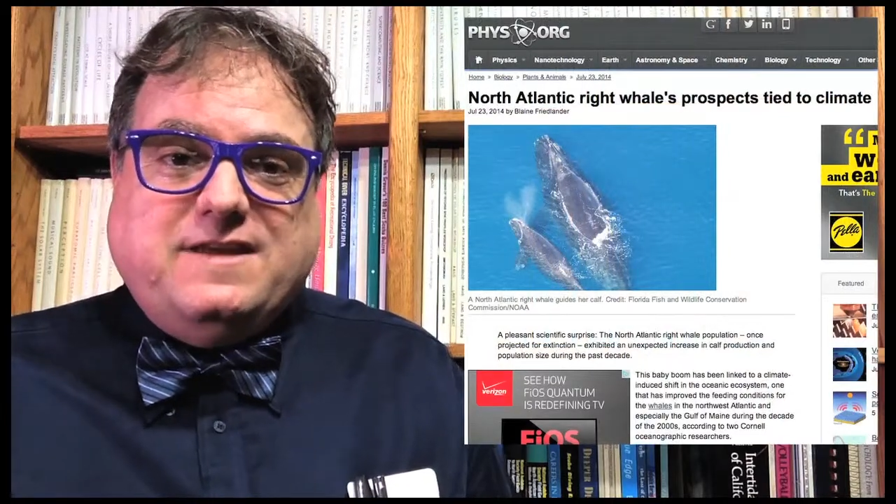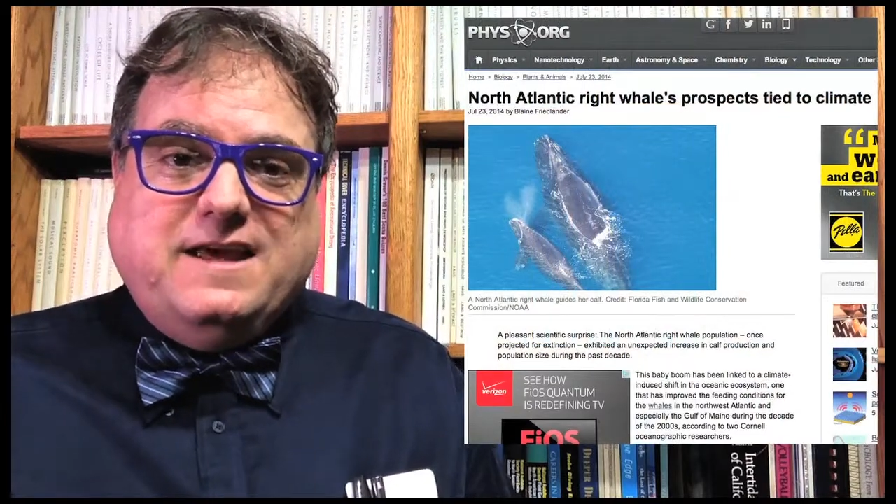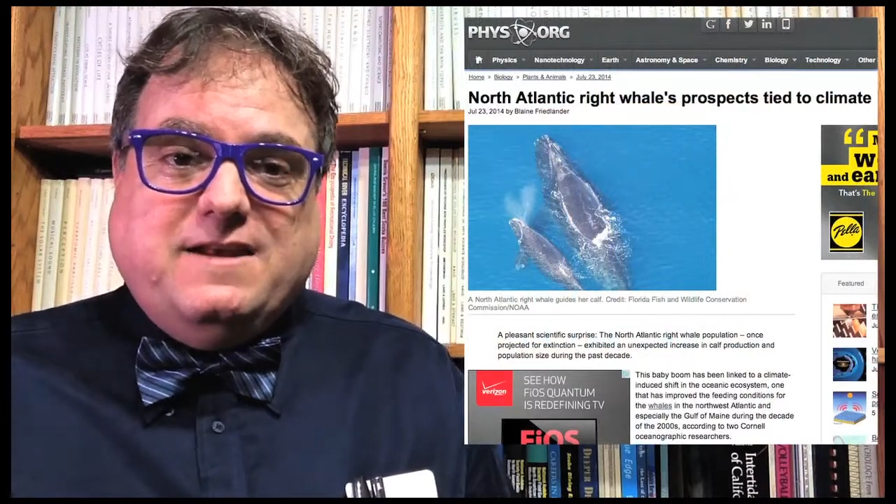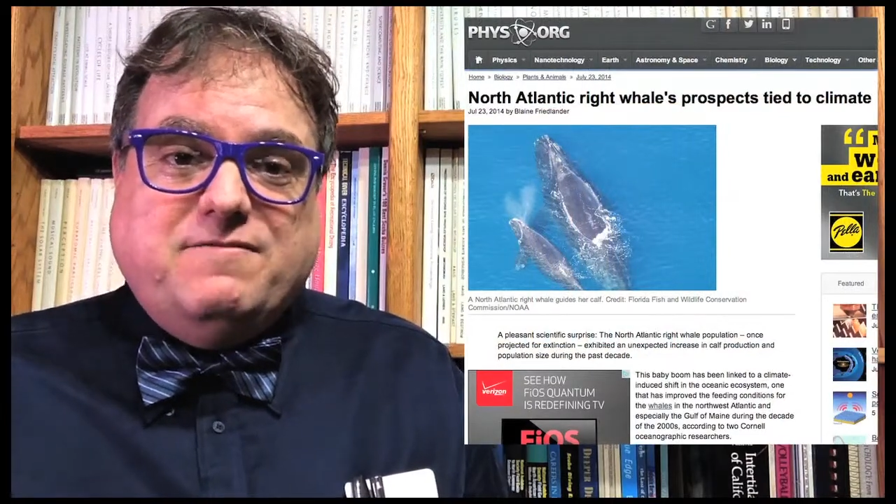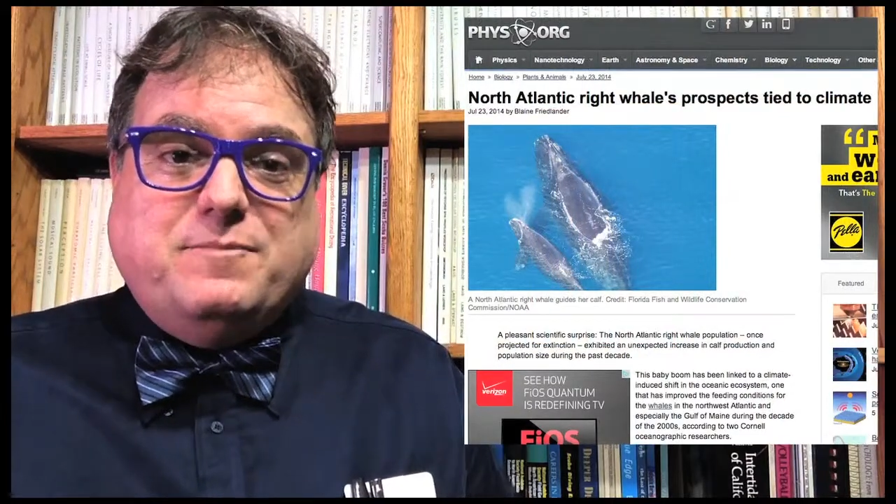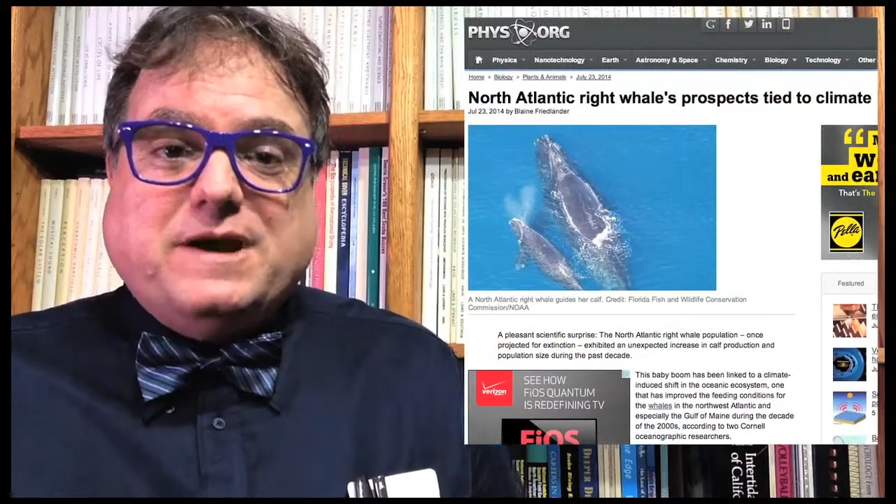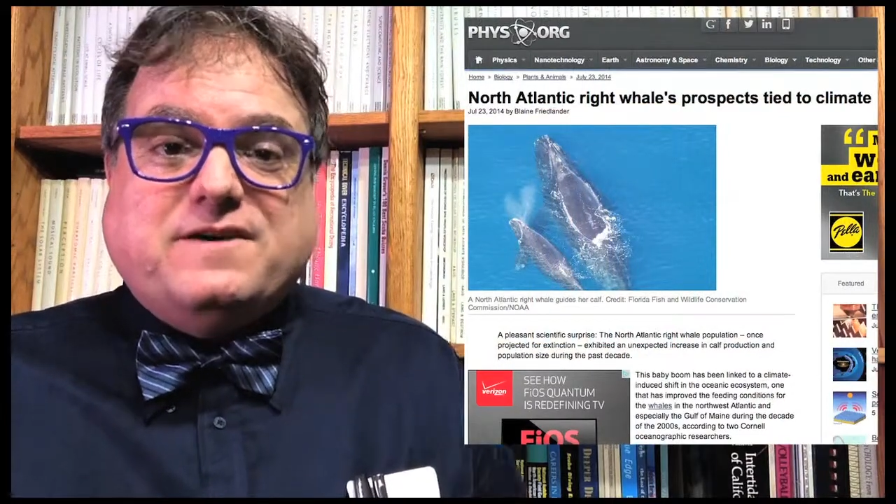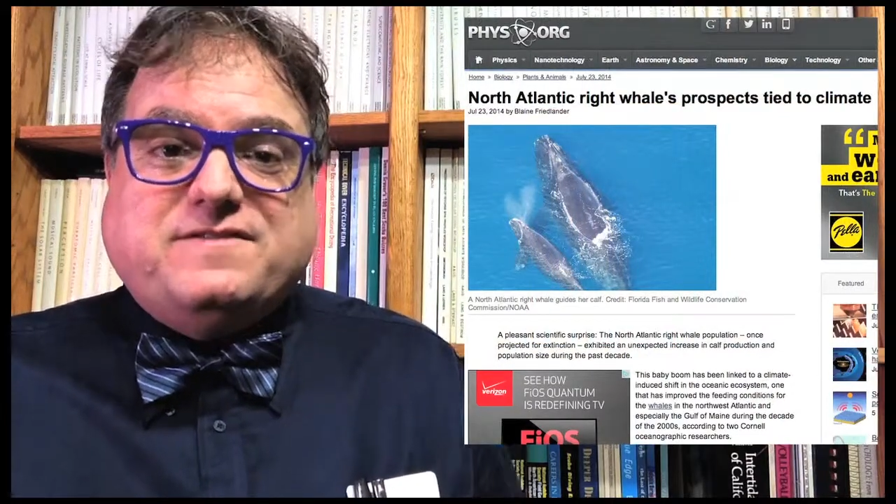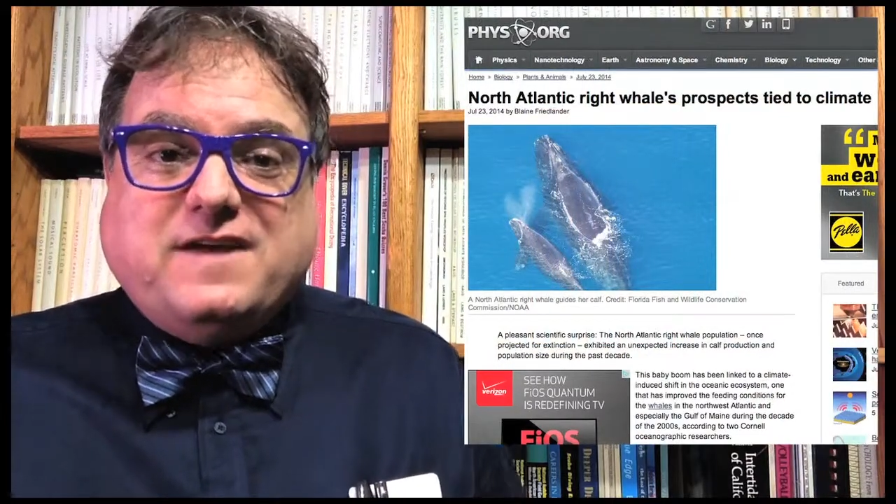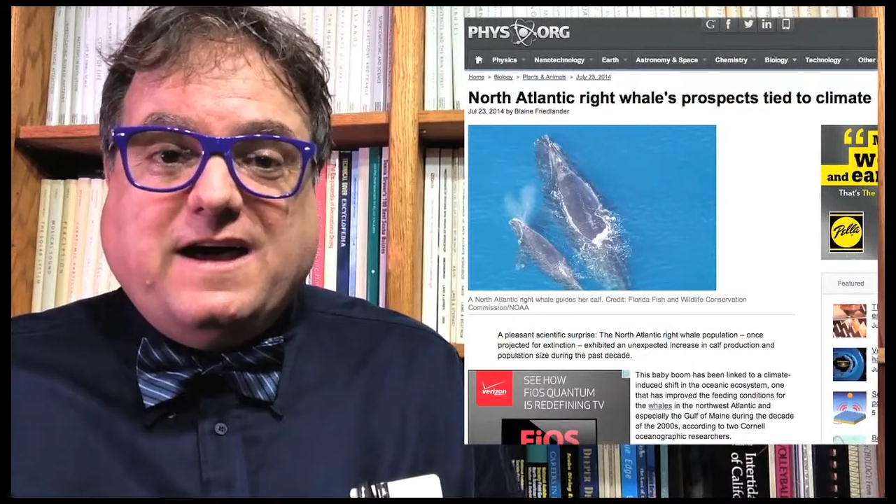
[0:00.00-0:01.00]
and a bigger
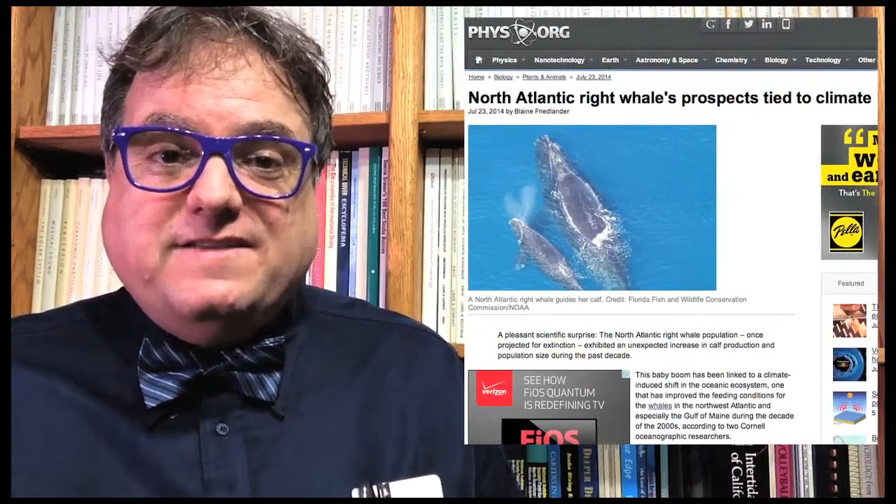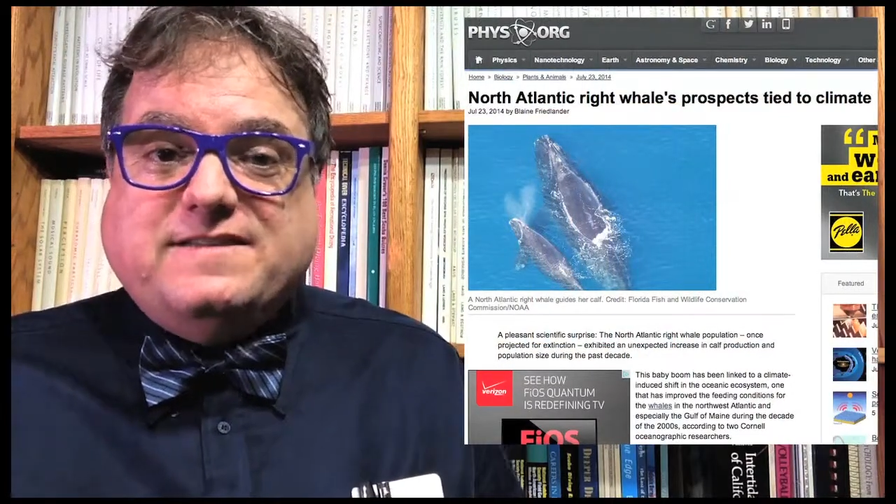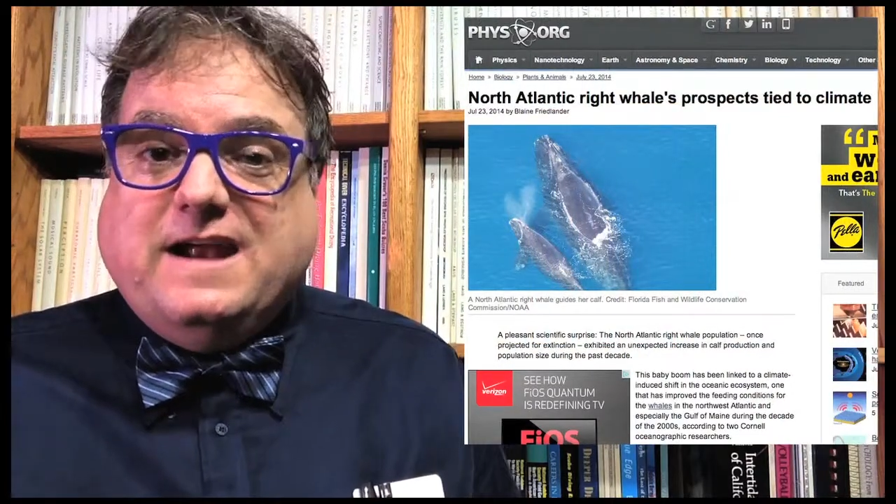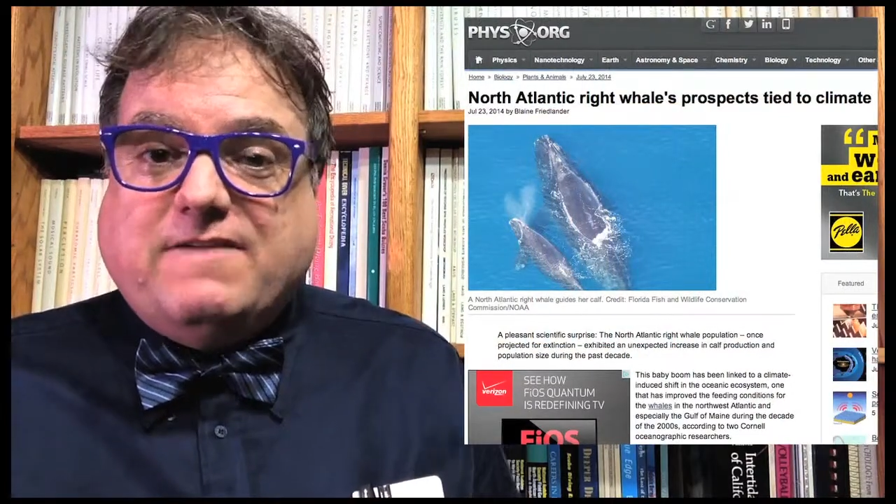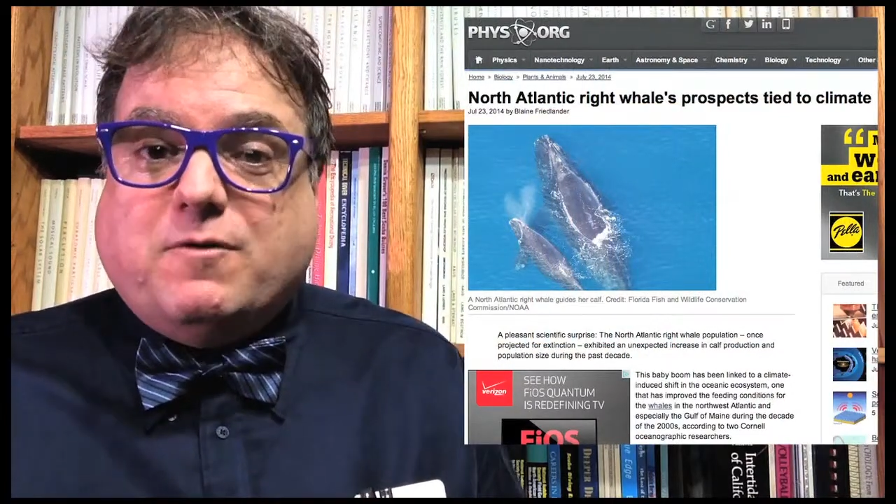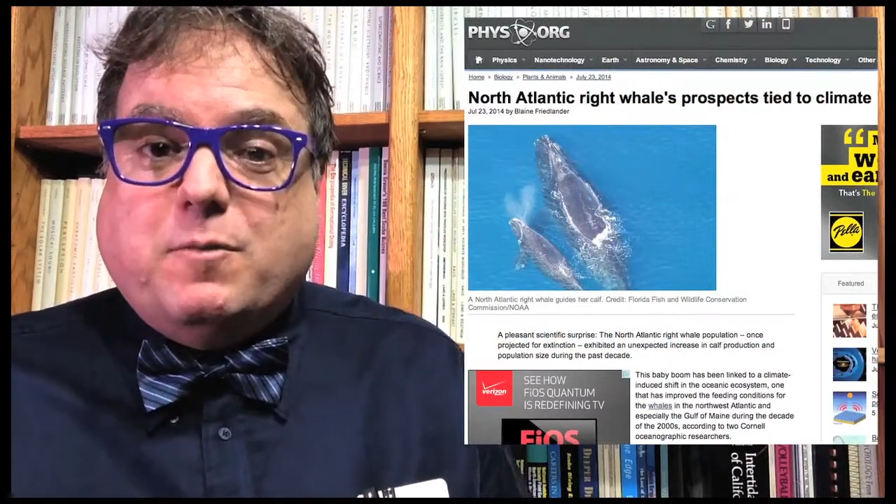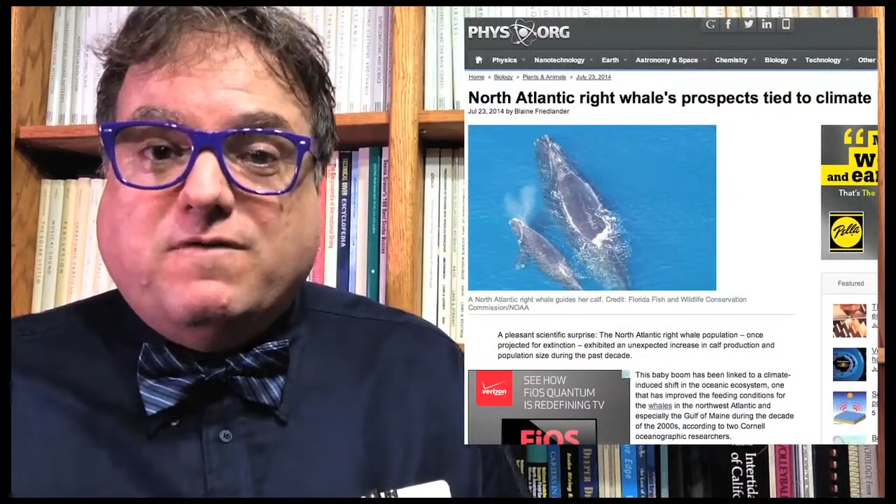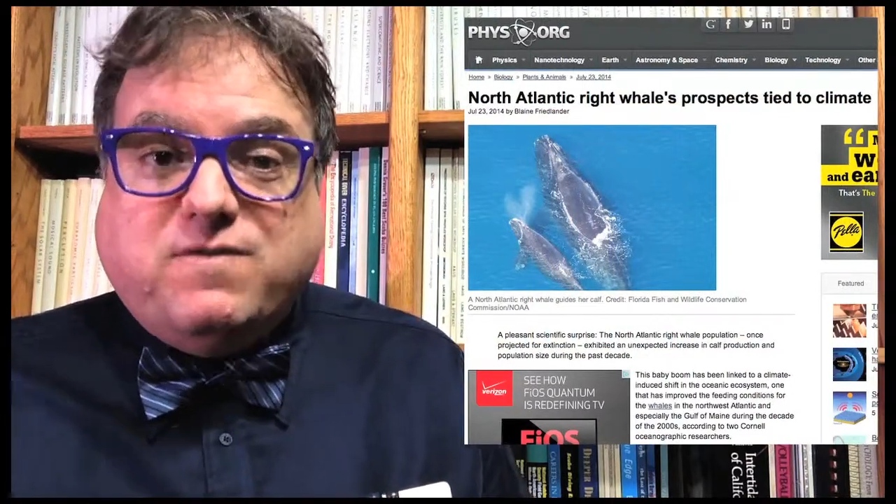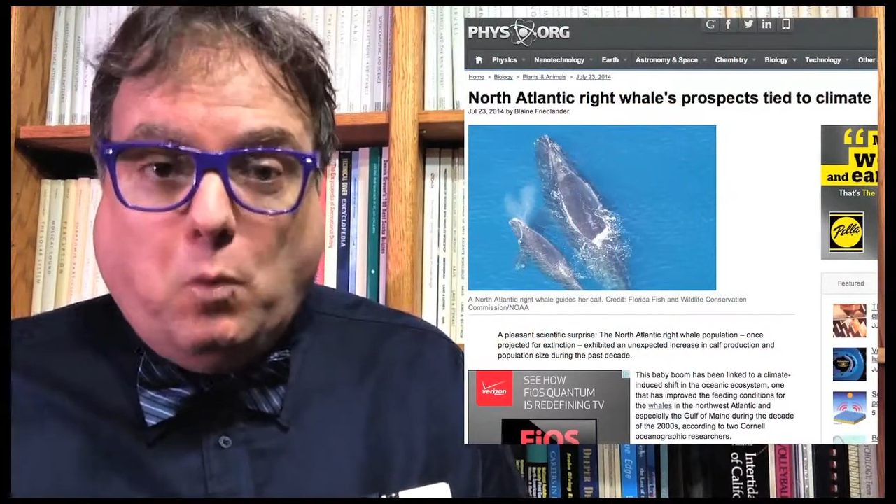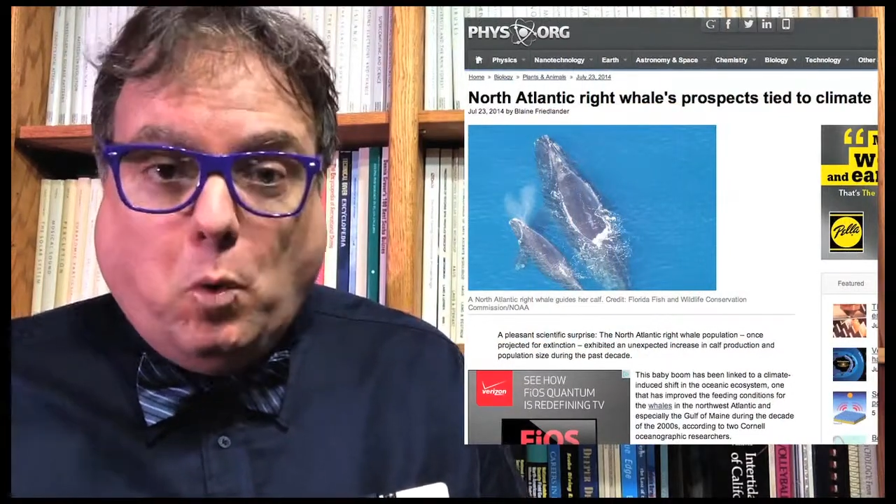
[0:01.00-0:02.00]
size than ever
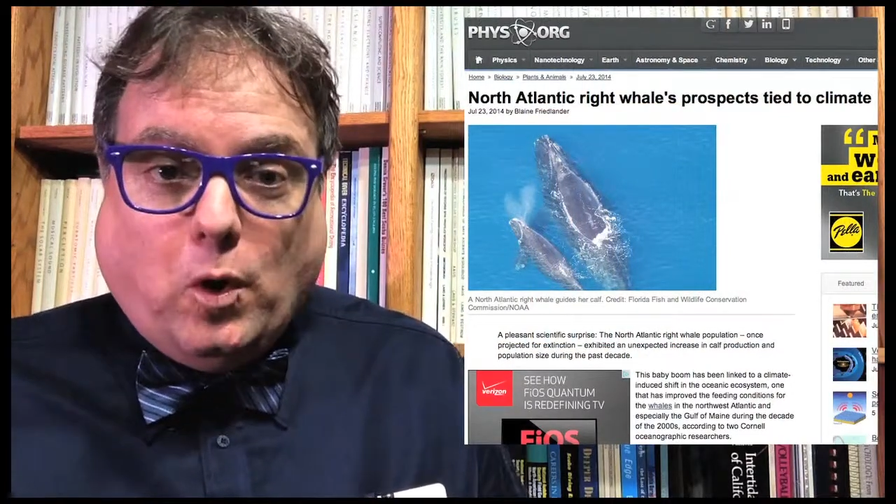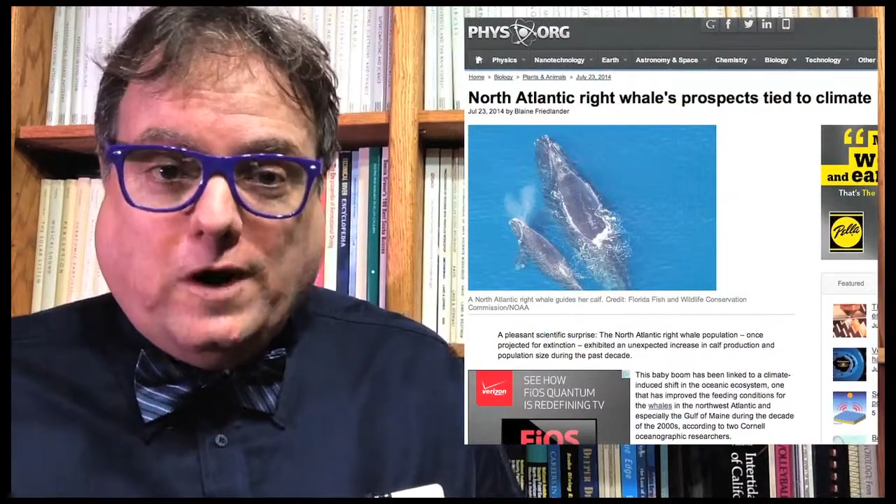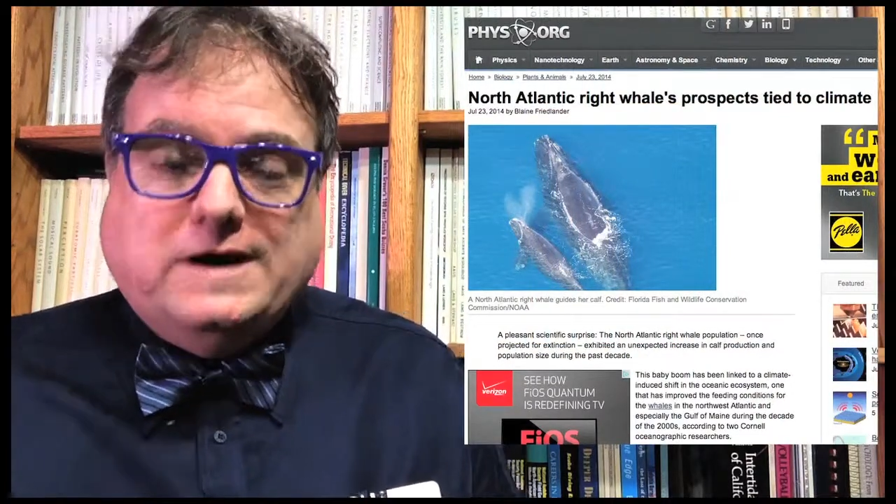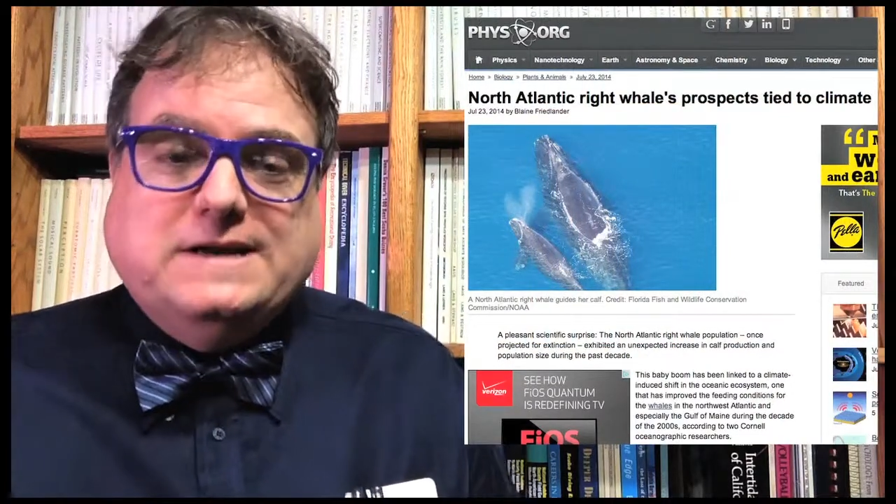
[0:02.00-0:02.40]
before.